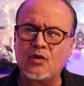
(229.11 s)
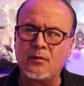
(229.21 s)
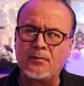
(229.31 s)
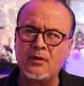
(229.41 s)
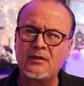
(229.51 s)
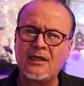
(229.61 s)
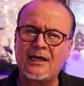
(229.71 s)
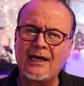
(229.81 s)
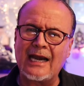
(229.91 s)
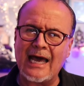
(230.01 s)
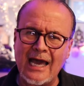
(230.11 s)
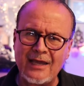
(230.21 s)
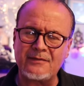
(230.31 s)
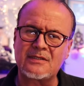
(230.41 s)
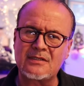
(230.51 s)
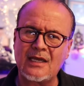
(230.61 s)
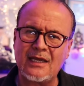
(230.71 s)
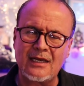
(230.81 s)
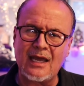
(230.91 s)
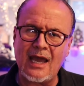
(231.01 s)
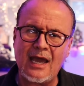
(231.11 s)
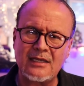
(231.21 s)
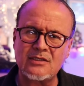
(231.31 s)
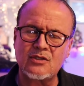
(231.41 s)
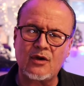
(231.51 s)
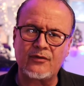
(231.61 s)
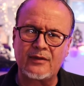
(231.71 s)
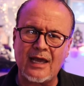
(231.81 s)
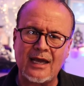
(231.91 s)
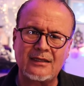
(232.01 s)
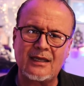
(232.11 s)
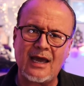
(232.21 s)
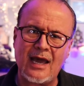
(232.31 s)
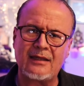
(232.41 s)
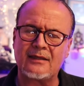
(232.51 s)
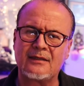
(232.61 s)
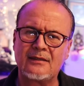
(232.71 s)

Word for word: to put their lives in hands of that God.